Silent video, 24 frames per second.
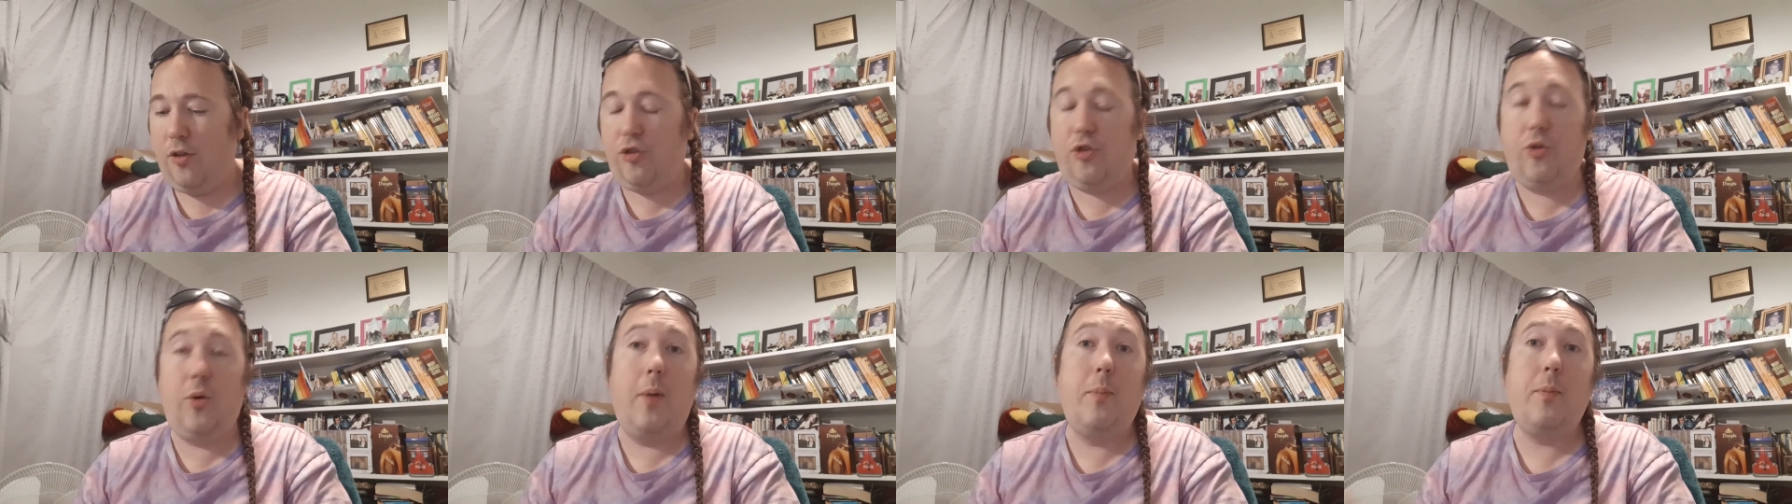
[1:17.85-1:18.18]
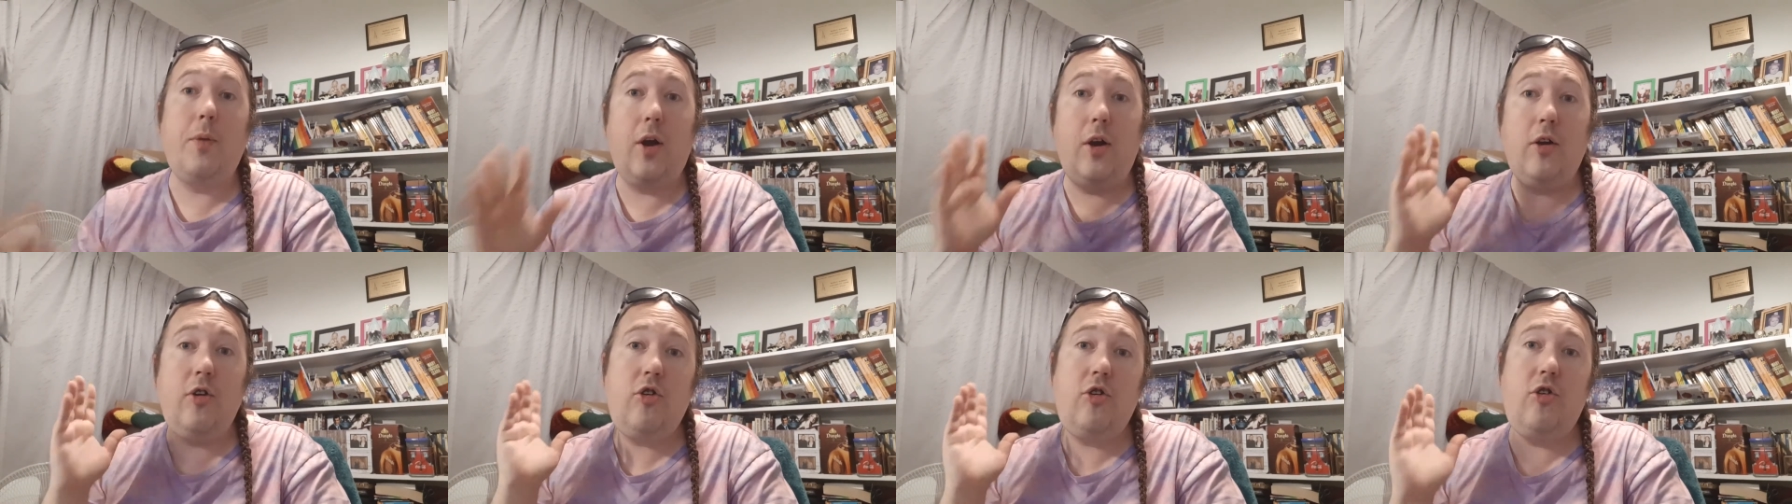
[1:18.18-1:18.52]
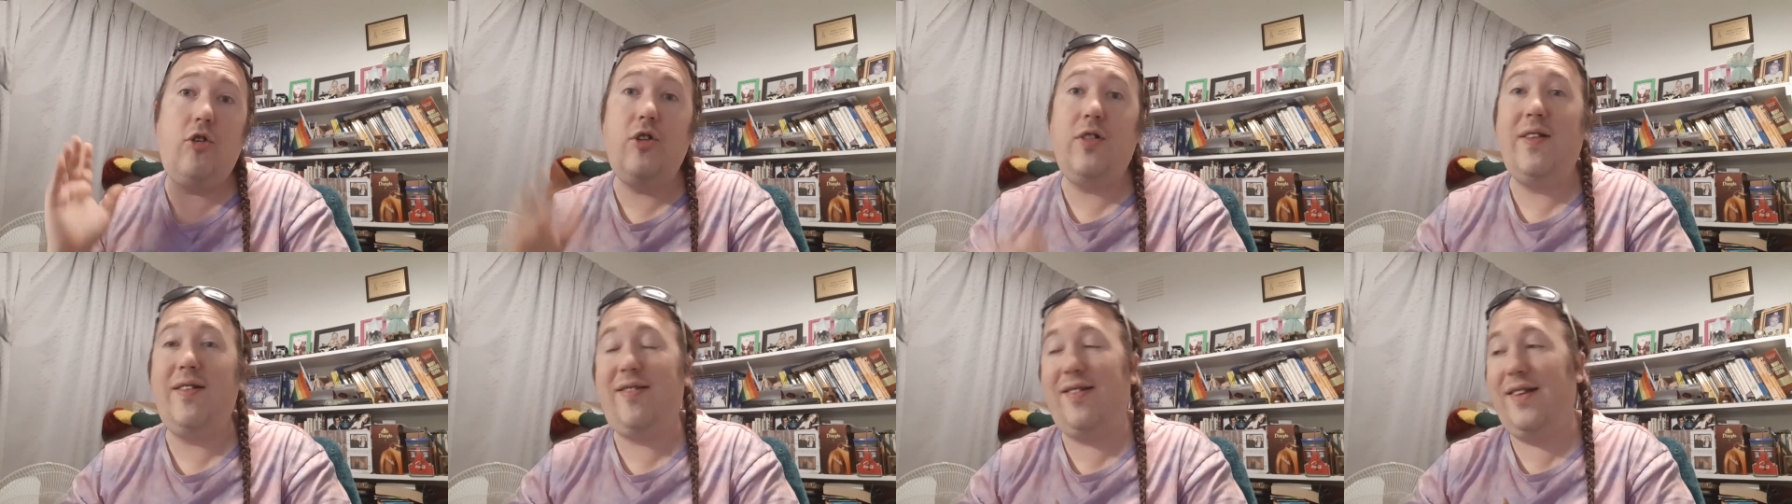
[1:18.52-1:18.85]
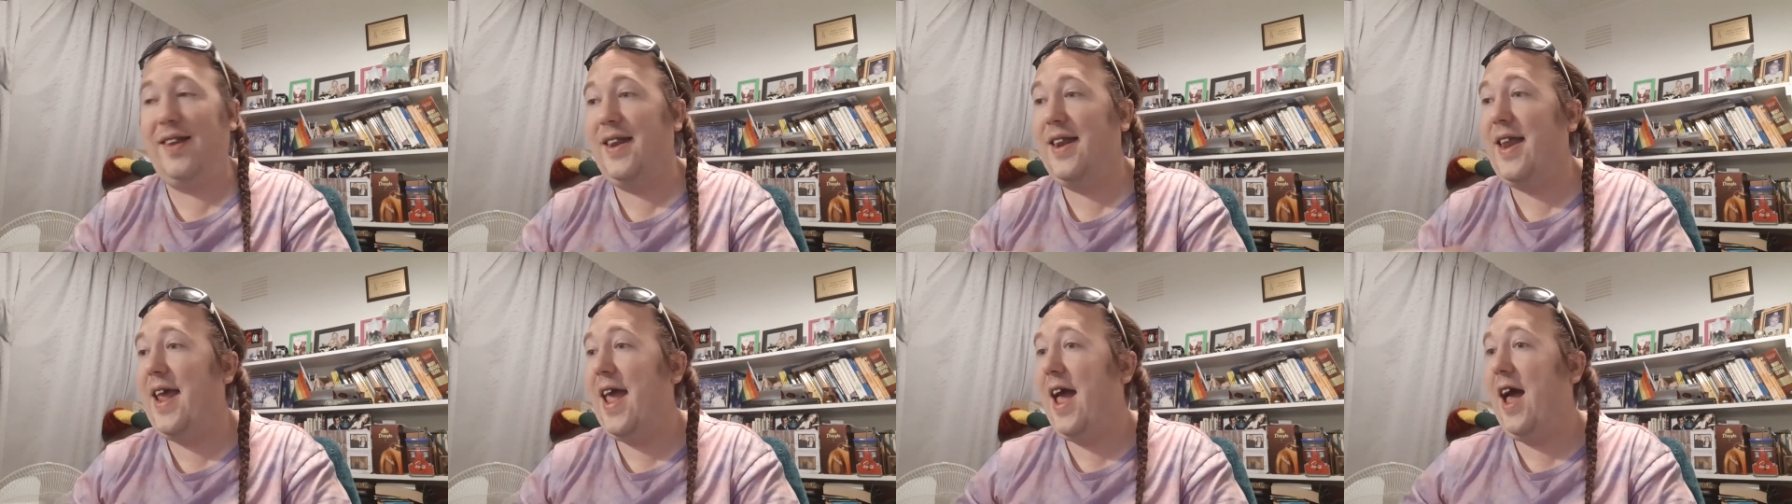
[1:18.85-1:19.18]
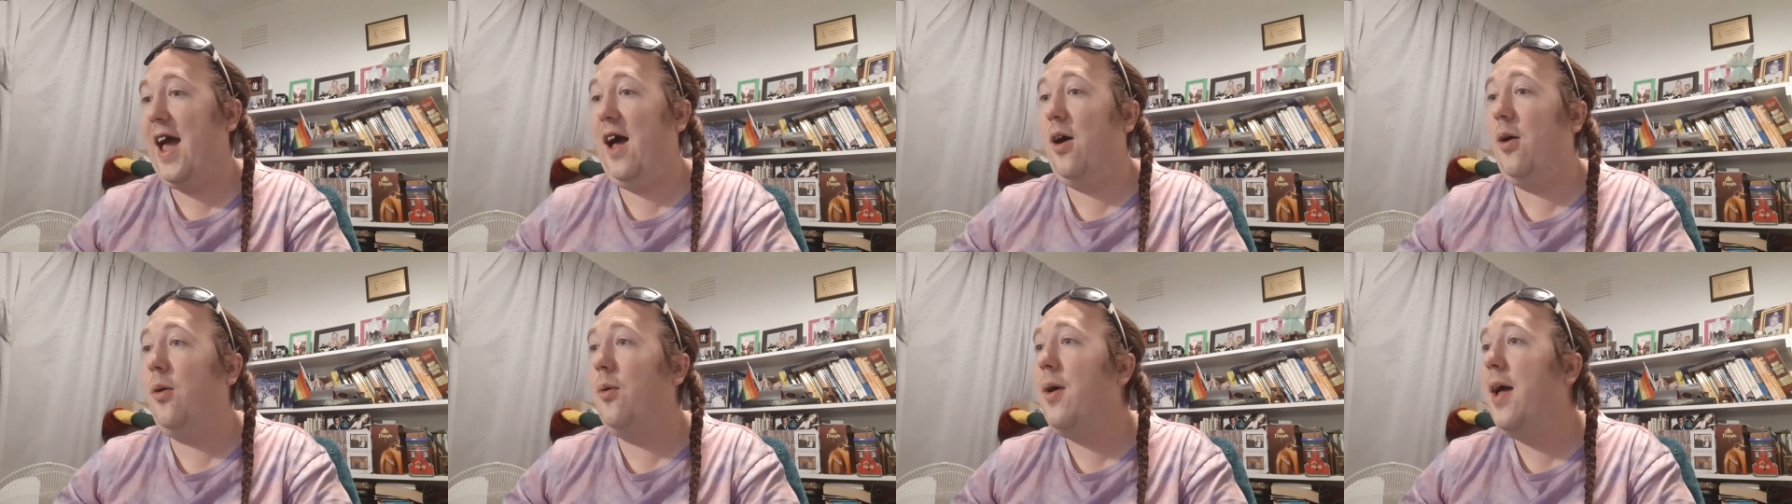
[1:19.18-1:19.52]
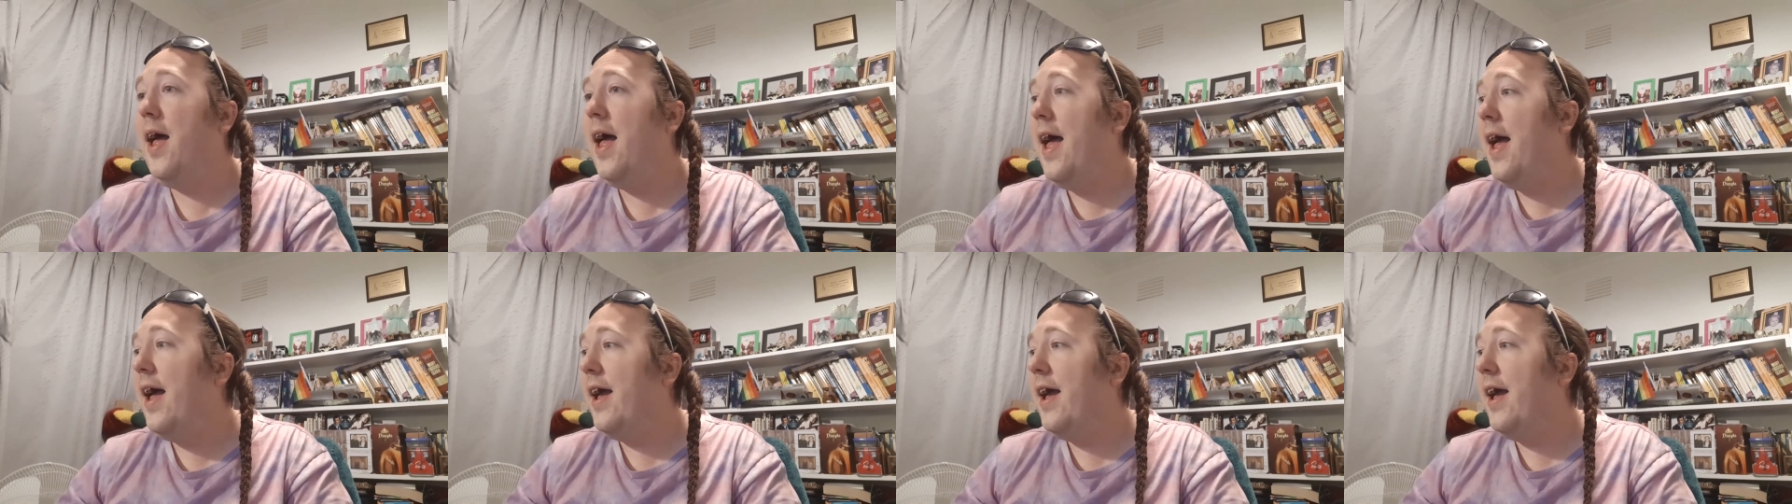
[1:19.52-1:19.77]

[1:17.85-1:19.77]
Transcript: So I'm going to do this now.